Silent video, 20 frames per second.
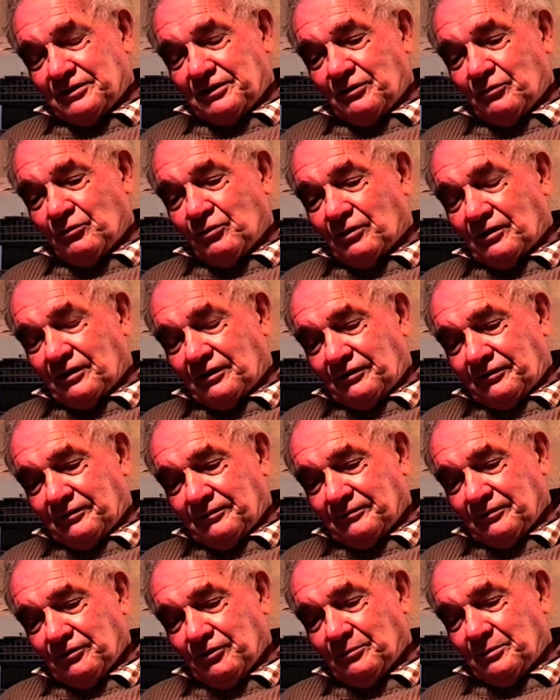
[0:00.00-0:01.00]
in Auckland,
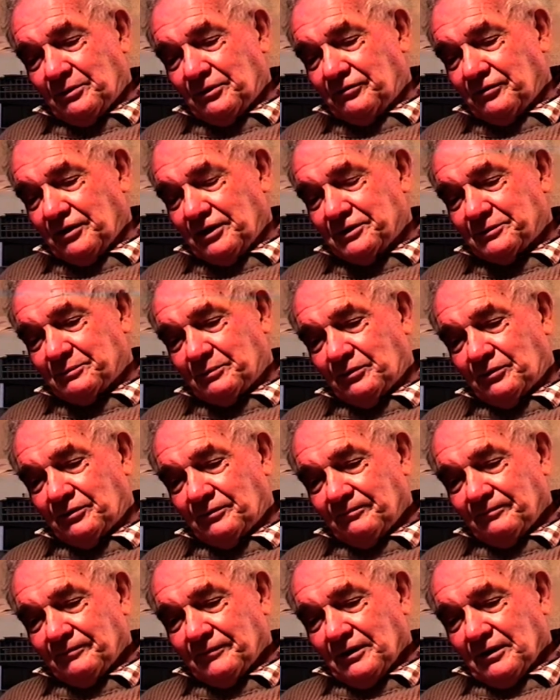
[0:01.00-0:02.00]
the urban transport.
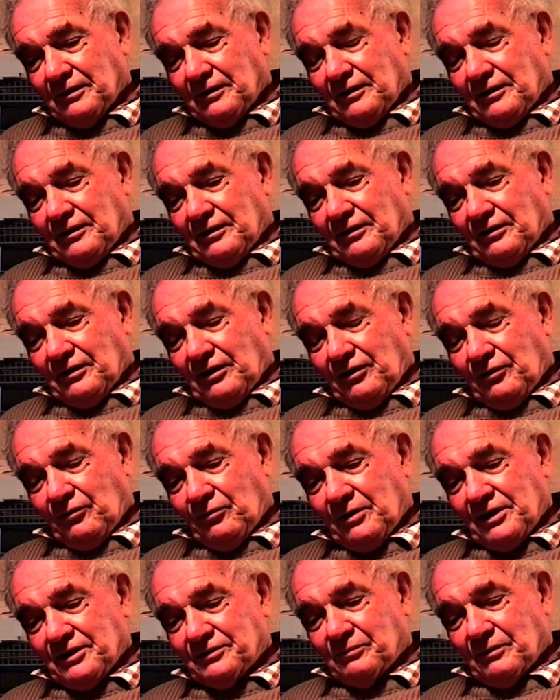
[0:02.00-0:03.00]
I
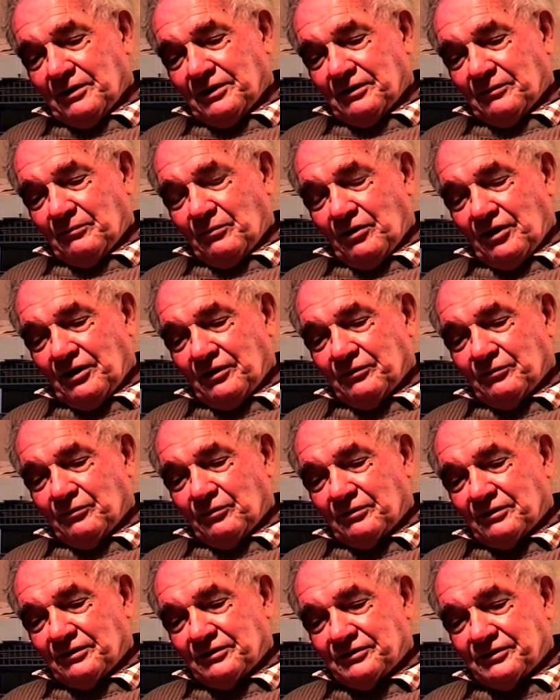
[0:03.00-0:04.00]
always wondered why the
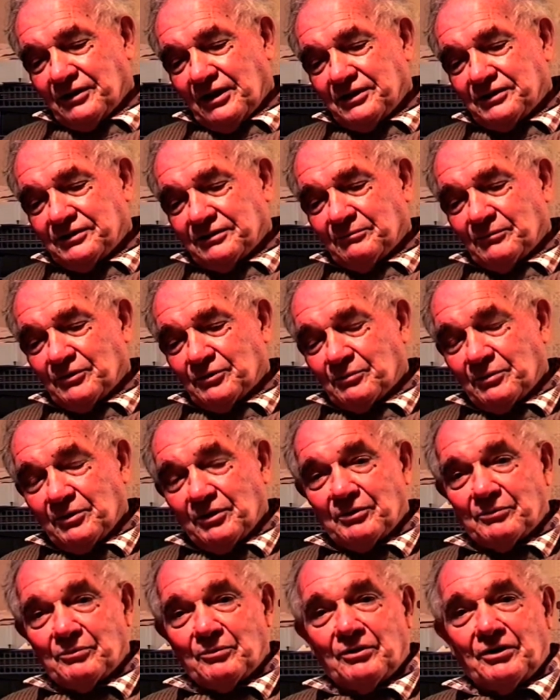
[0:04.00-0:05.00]
Auckland station was
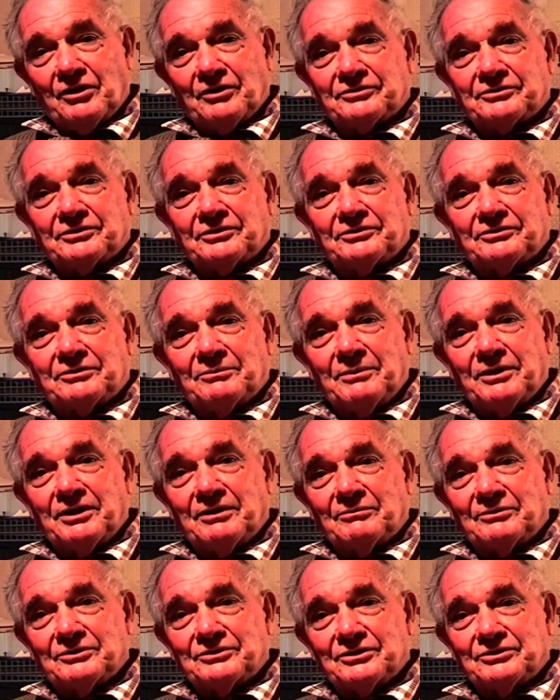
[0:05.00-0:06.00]
where it was, because to me
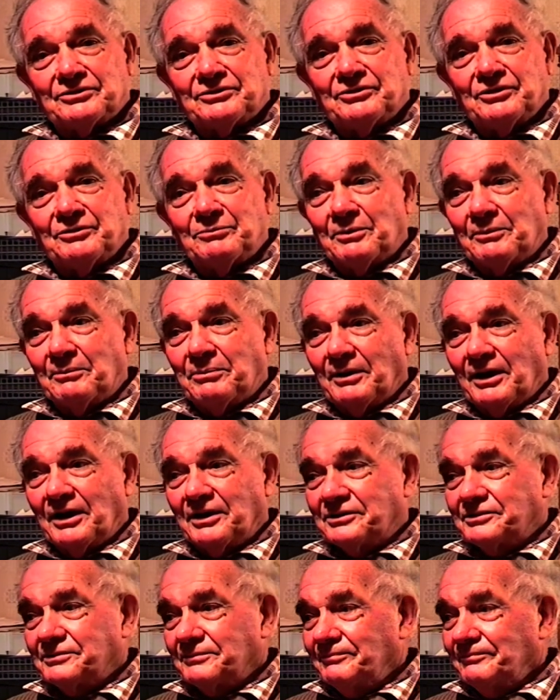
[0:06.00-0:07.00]
it was a stupid
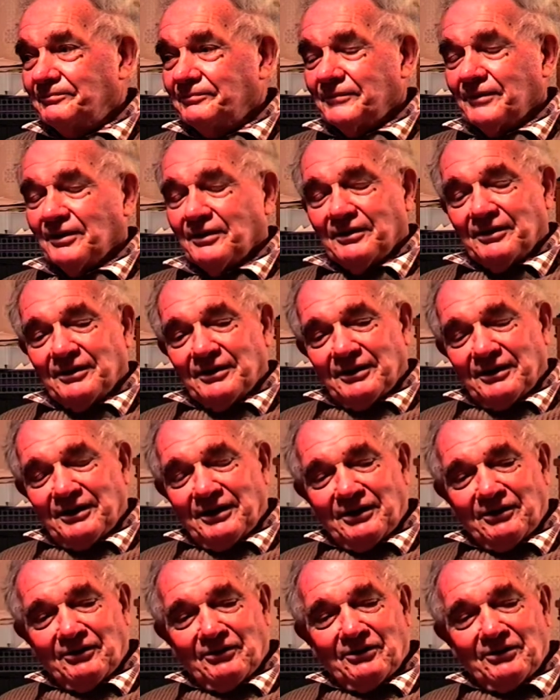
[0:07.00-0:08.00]
place.
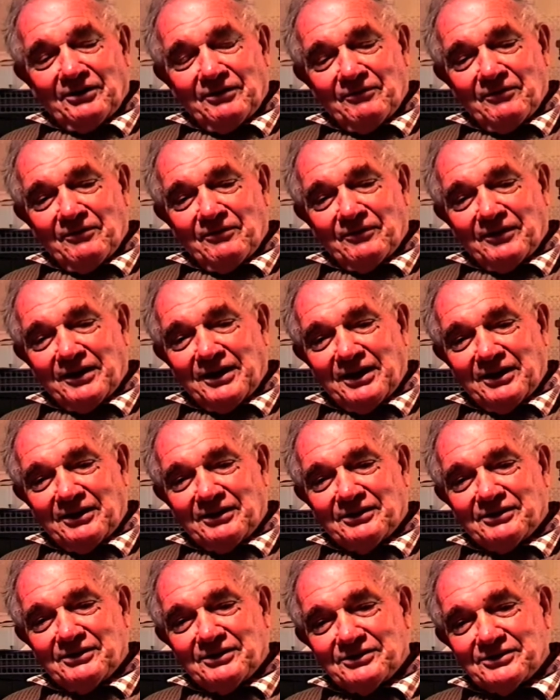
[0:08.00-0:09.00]
And I'll never forget,
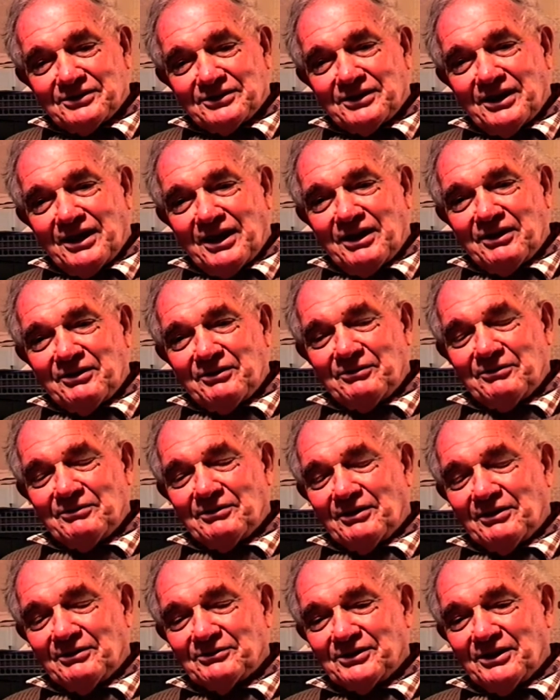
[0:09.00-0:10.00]
this is
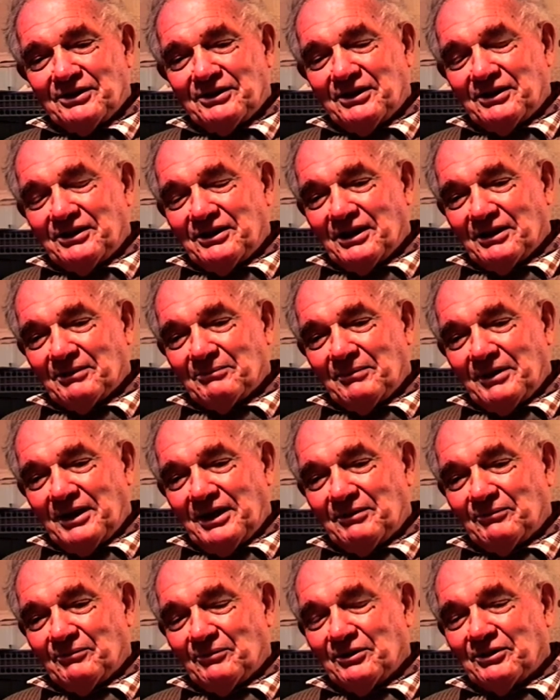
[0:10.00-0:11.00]
how I was only a young
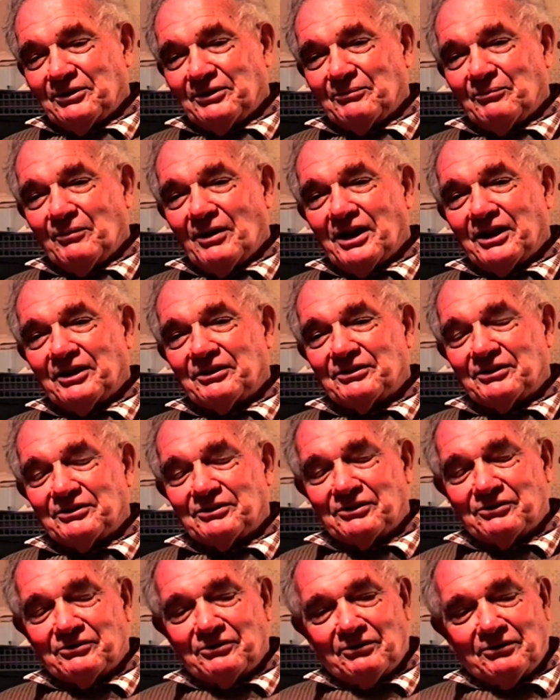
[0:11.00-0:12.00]
man working in Wellington at
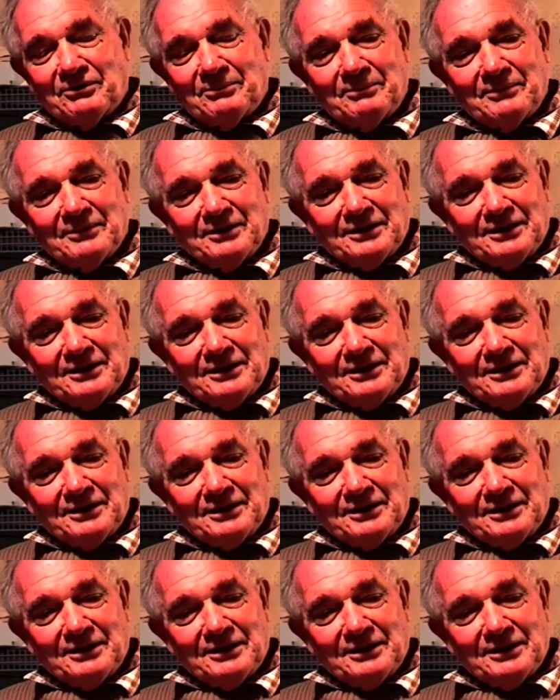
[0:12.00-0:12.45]
the time,